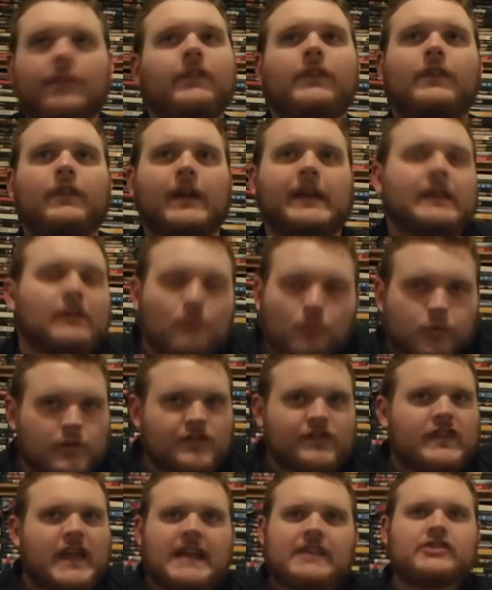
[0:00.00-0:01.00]
Like,
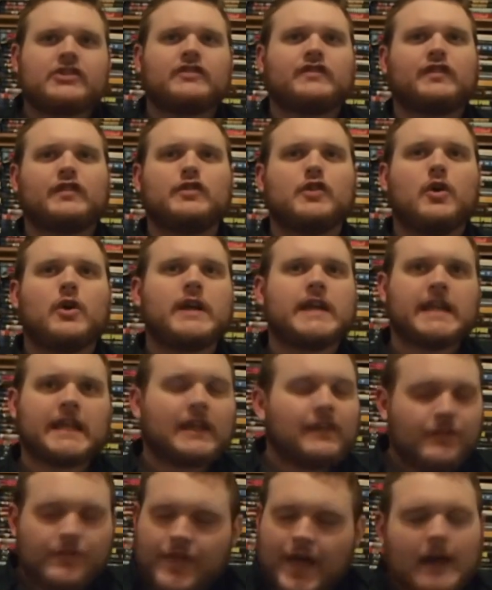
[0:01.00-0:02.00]
was that just
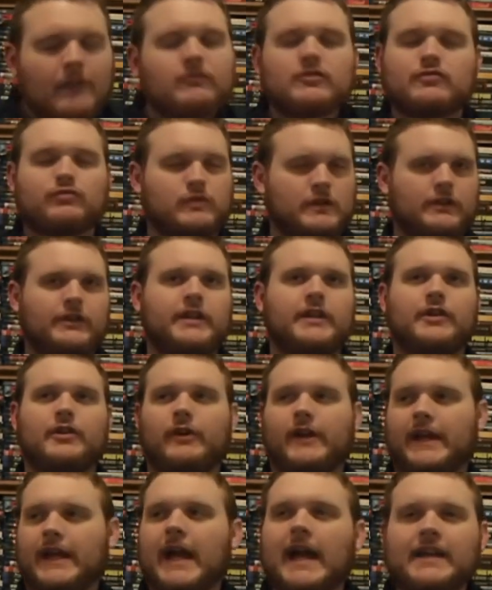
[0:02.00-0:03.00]
annoying? That was really
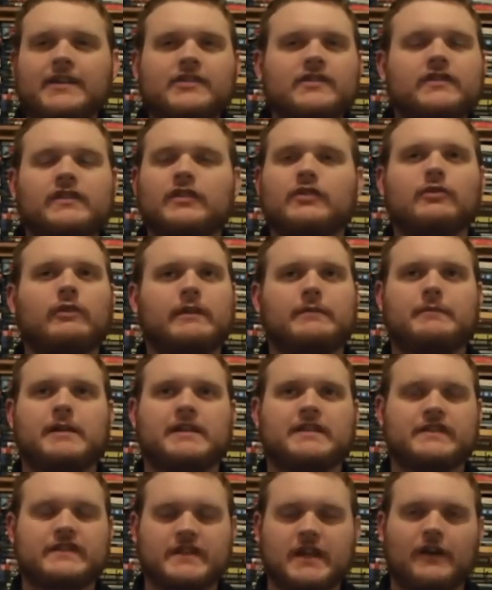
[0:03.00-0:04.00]
annoying. I just annoyed
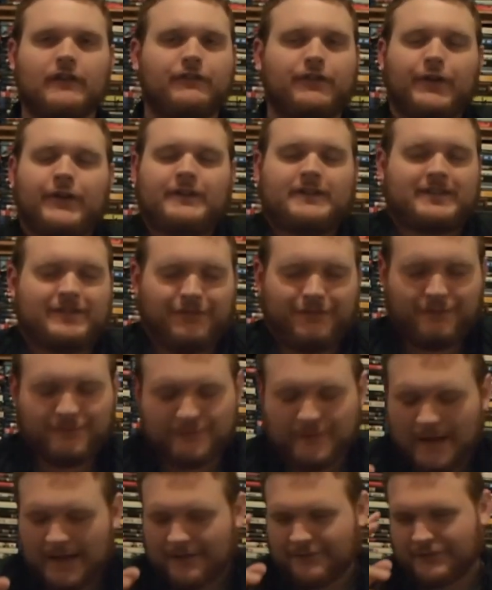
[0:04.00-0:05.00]
myself for five